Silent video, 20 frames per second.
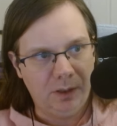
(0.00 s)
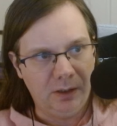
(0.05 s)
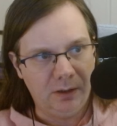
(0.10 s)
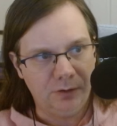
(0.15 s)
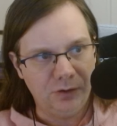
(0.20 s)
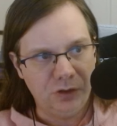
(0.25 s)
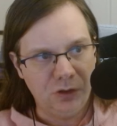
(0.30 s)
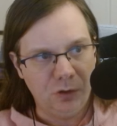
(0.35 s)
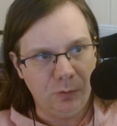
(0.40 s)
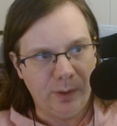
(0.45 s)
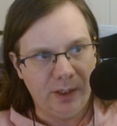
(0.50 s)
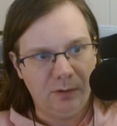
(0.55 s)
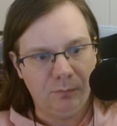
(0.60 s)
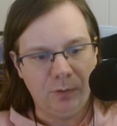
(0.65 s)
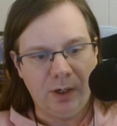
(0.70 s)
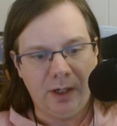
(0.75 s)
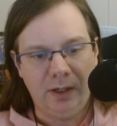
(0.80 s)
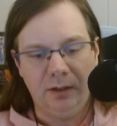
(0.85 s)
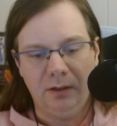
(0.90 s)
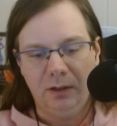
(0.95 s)
doing,
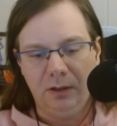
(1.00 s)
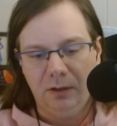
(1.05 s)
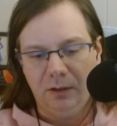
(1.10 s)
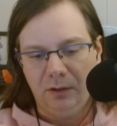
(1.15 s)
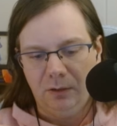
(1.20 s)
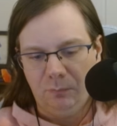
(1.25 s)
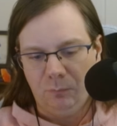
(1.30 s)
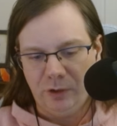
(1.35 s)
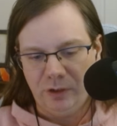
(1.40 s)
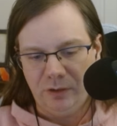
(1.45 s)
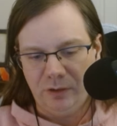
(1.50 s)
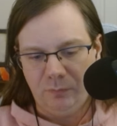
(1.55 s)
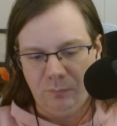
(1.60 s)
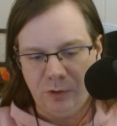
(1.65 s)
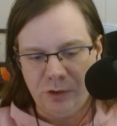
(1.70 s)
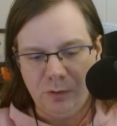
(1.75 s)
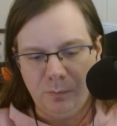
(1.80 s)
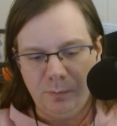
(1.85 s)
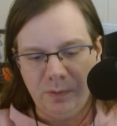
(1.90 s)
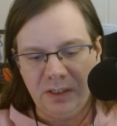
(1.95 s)
right? Where when
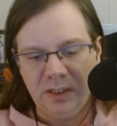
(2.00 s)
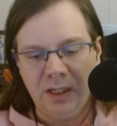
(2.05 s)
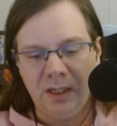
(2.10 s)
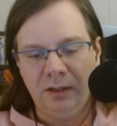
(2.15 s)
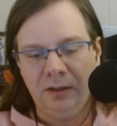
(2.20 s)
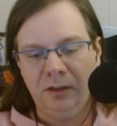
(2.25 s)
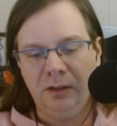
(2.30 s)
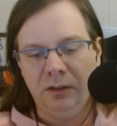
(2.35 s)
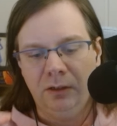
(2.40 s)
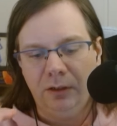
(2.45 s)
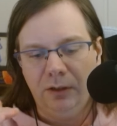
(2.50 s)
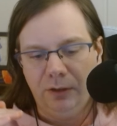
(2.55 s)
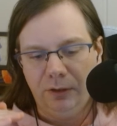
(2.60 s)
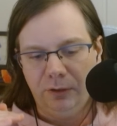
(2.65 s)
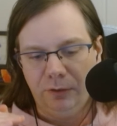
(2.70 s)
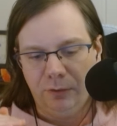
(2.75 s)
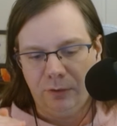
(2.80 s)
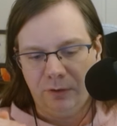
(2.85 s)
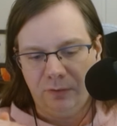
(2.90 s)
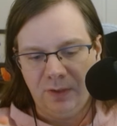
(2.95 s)
you begin,
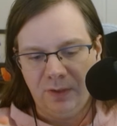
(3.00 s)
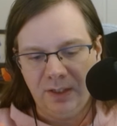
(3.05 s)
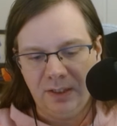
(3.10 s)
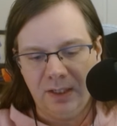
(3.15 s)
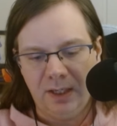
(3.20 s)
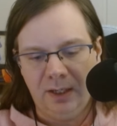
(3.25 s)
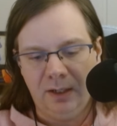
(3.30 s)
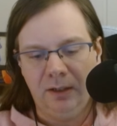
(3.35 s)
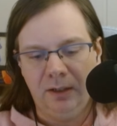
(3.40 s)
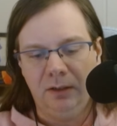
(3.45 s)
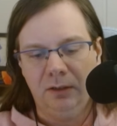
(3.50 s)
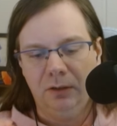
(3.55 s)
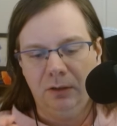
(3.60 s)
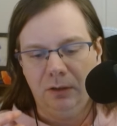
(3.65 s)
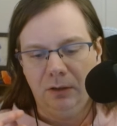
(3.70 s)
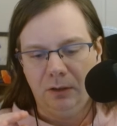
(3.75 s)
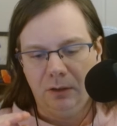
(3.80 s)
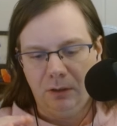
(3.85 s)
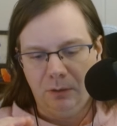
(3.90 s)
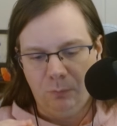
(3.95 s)
you're thinking,
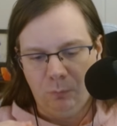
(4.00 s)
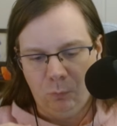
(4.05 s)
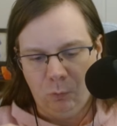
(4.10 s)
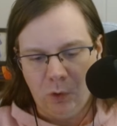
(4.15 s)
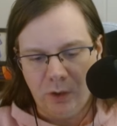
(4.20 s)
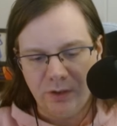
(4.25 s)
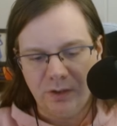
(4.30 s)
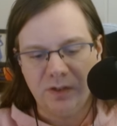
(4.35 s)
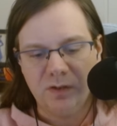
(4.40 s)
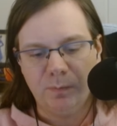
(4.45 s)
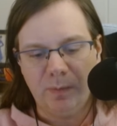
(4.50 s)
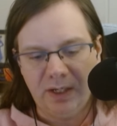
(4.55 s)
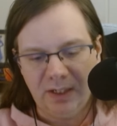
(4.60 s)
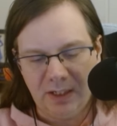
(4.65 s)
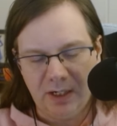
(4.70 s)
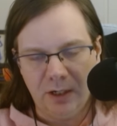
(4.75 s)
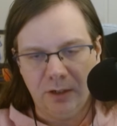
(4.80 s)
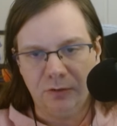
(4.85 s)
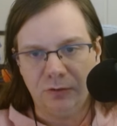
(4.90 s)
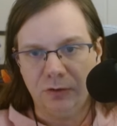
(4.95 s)
what does my
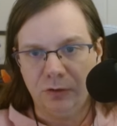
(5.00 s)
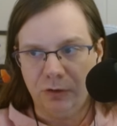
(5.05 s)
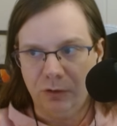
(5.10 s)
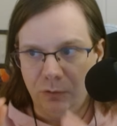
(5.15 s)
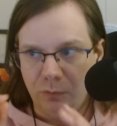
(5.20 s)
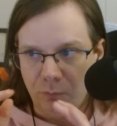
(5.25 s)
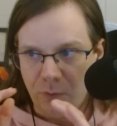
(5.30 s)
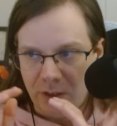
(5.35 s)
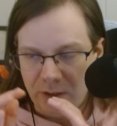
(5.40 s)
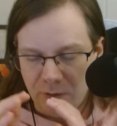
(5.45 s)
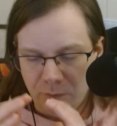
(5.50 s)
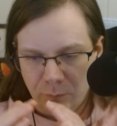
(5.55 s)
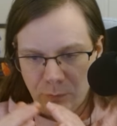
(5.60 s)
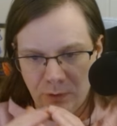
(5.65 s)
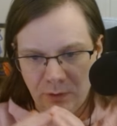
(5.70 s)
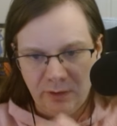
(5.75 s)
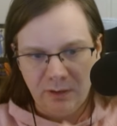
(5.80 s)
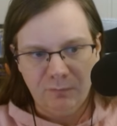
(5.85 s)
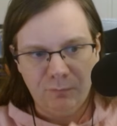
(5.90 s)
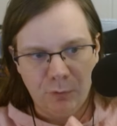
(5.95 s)
character do, right? You're
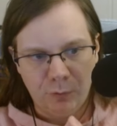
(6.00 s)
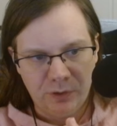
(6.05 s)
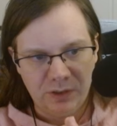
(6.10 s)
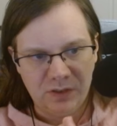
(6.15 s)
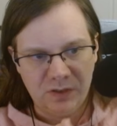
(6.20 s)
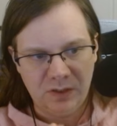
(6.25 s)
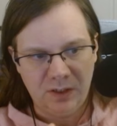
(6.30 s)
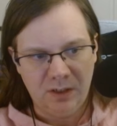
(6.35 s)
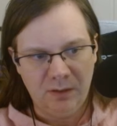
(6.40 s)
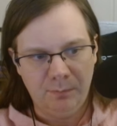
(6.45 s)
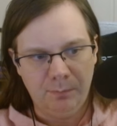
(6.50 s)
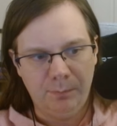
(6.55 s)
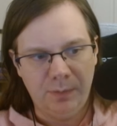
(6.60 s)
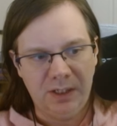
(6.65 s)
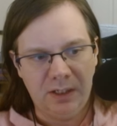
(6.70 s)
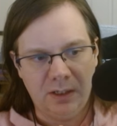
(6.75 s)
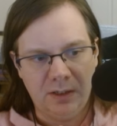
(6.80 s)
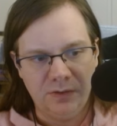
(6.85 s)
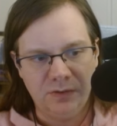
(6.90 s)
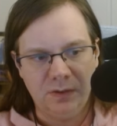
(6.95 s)
really focused in
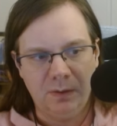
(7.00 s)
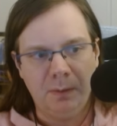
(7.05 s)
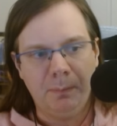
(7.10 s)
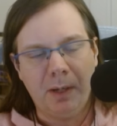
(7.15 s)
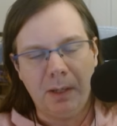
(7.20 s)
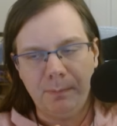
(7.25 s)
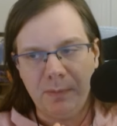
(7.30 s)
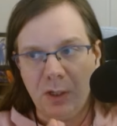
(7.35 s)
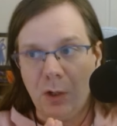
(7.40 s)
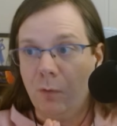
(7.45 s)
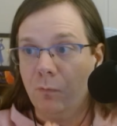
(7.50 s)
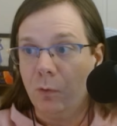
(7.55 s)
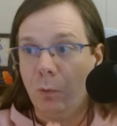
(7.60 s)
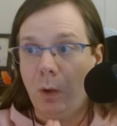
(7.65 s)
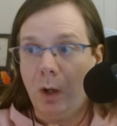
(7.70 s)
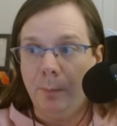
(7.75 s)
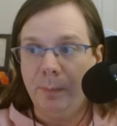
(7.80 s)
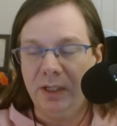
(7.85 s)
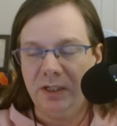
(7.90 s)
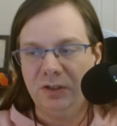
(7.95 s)
because it might be
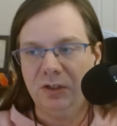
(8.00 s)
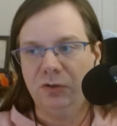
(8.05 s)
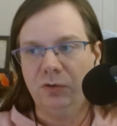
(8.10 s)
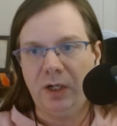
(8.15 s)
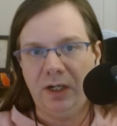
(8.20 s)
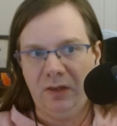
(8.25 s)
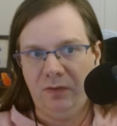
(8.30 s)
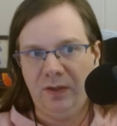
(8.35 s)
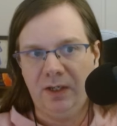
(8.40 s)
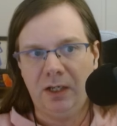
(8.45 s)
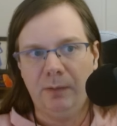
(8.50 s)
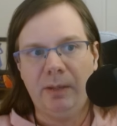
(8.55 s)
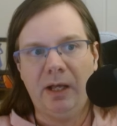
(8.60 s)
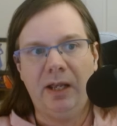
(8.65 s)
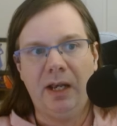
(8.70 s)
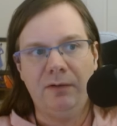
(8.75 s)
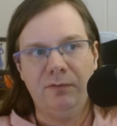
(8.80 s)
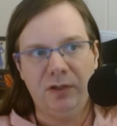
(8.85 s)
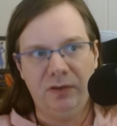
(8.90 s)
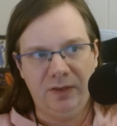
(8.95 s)
overwhelming to try to think about
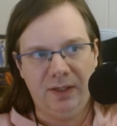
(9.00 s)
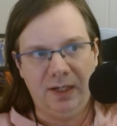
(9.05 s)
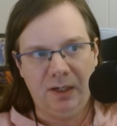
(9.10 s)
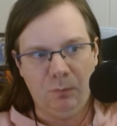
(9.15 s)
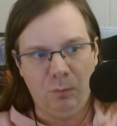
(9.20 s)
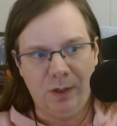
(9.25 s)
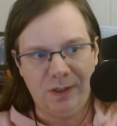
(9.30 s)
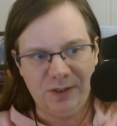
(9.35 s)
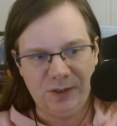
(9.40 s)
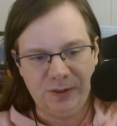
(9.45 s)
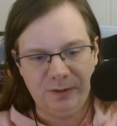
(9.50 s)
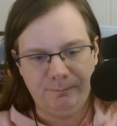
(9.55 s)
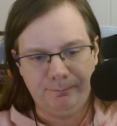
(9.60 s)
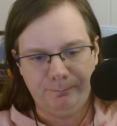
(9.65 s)
everything at once.